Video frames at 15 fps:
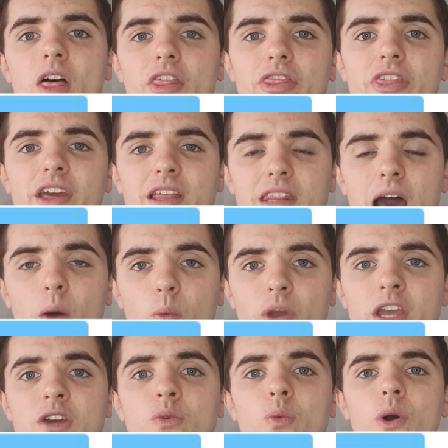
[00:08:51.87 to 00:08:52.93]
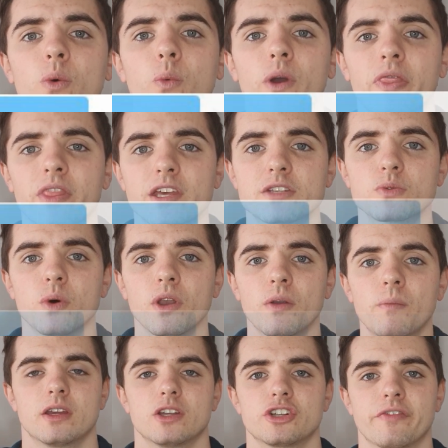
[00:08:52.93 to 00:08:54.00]
think that Wigan will win this one.
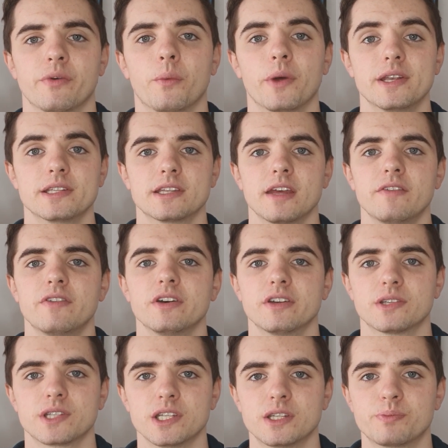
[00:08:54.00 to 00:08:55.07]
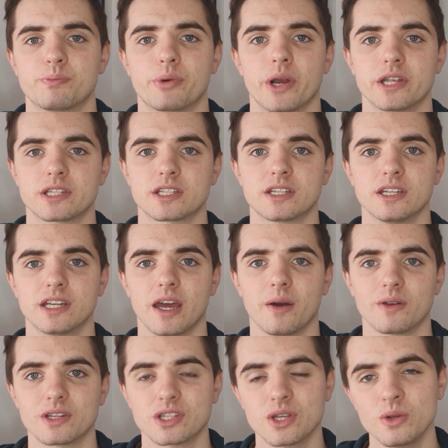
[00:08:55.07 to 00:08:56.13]
Sheffield Wednesday versus Preston now,
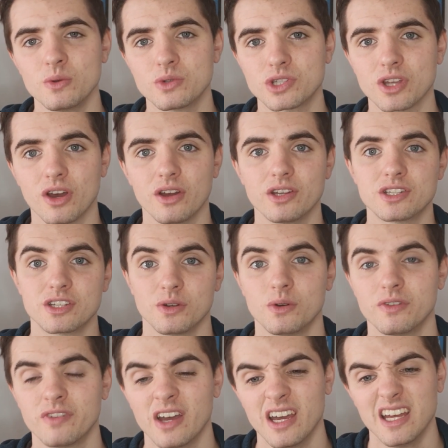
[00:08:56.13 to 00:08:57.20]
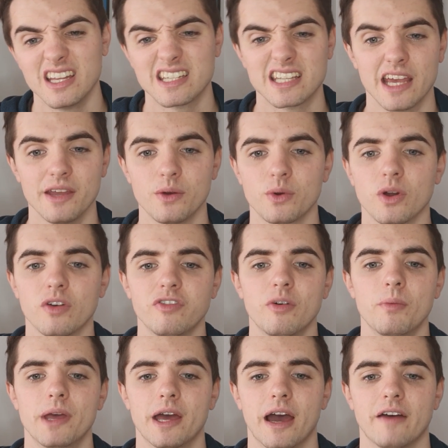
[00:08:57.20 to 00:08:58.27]
on 2 sides who have tailed off a
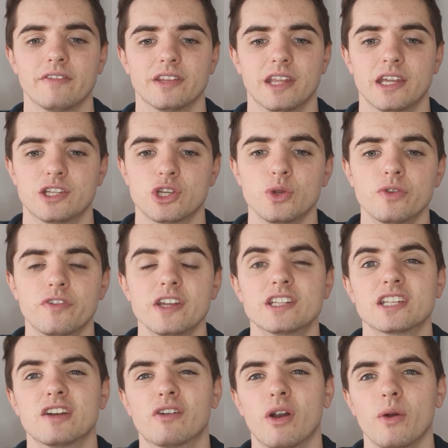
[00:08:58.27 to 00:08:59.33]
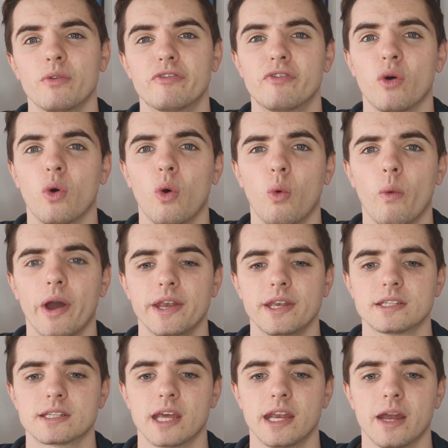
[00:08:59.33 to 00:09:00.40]
bit, haven't they? 2 defeats in a row for
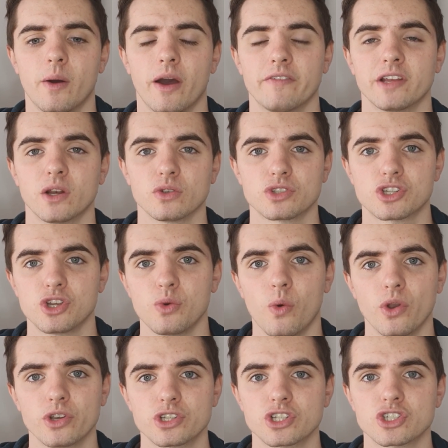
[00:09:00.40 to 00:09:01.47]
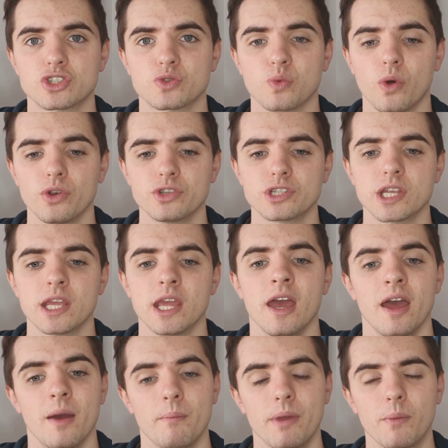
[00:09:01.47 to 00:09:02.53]
Wednesday now, having lost 2-1 to Swansea.
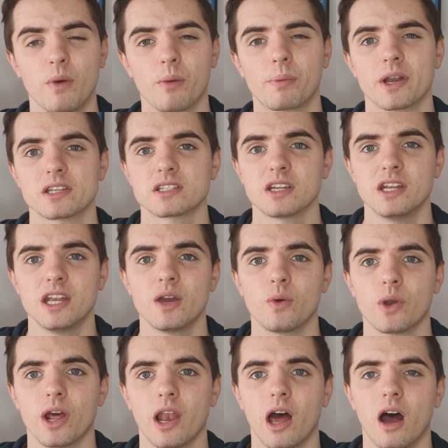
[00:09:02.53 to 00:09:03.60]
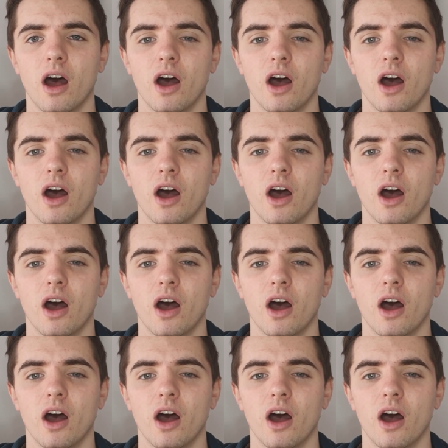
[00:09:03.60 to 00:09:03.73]
Meanwhile, Preston 0-0 at